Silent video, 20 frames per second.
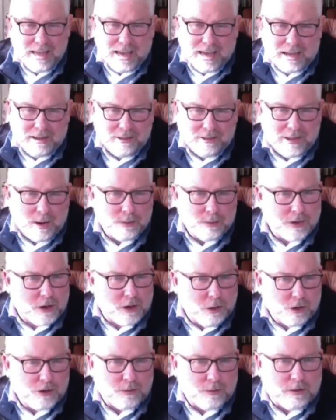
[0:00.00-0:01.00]
And I think that was a
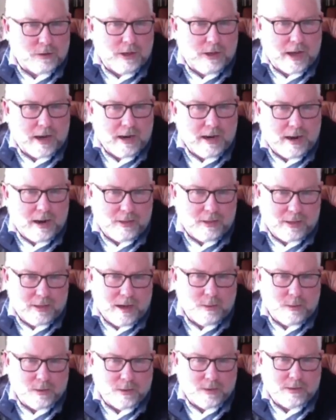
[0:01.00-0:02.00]
cultural thing. I think
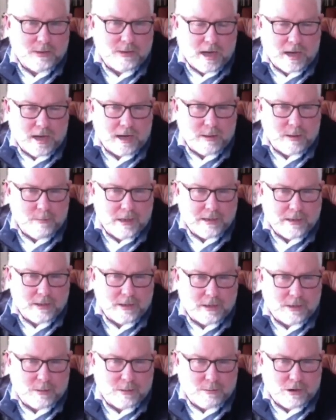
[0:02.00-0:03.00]
that was selling a
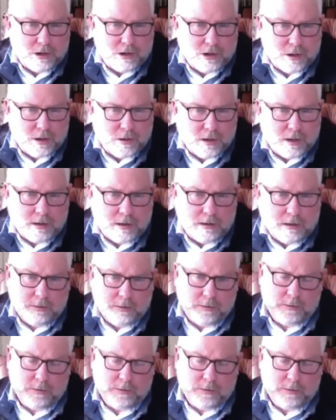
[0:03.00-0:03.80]
business to Berkshire and